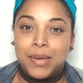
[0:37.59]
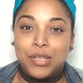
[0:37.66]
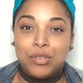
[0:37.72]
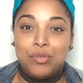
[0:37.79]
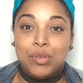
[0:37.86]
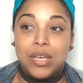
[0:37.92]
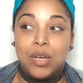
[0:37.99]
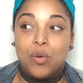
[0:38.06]
but
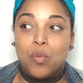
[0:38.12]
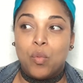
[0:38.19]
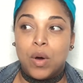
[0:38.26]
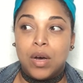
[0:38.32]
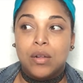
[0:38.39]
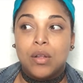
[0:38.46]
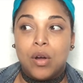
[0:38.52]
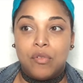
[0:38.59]
you get
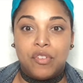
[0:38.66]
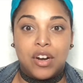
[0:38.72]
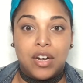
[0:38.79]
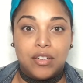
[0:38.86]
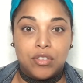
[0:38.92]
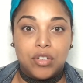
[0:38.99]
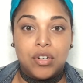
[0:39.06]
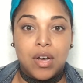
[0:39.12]
well over
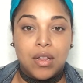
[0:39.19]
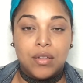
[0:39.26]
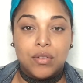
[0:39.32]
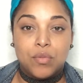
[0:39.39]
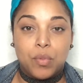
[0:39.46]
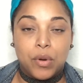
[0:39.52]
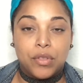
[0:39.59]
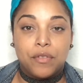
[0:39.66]

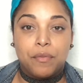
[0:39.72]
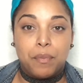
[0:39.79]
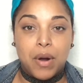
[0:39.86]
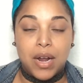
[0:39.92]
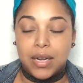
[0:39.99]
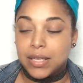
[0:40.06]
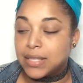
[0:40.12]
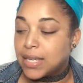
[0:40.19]
$100 worth of
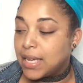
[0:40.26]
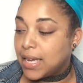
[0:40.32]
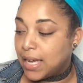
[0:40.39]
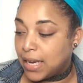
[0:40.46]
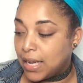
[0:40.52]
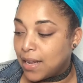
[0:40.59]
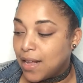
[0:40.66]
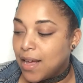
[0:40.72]
product
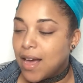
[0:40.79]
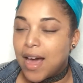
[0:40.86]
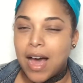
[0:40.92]
in it.